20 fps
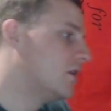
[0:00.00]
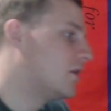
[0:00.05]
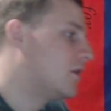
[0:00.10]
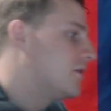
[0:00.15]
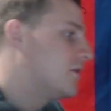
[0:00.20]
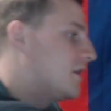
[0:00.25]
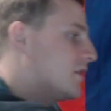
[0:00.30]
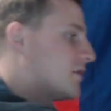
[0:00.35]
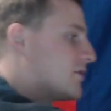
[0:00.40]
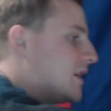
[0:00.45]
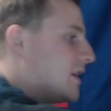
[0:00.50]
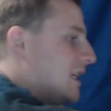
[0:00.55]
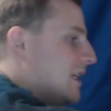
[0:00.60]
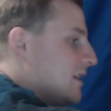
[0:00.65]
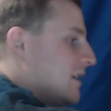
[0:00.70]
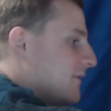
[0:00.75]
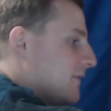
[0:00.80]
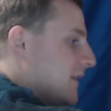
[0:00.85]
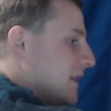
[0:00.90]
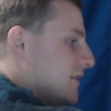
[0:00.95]
on the
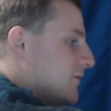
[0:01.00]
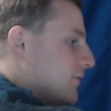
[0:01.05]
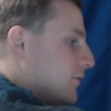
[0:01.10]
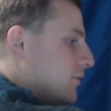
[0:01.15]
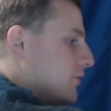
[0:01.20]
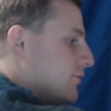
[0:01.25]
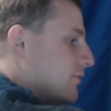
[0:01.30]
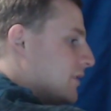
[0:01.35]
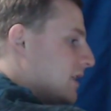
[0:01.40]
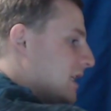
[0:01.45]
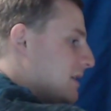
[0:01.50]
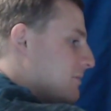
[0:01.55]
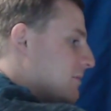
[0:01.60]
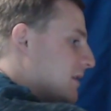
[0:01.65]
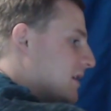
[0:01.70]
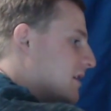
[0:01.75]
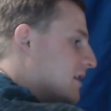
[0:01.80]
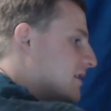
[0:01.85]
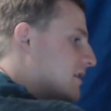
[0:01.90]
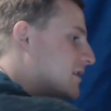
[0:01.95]
Australian Defence Force, really,
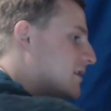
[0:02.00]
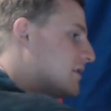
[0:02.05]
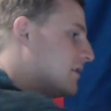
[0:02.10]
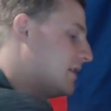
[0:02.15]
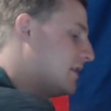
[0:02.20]
because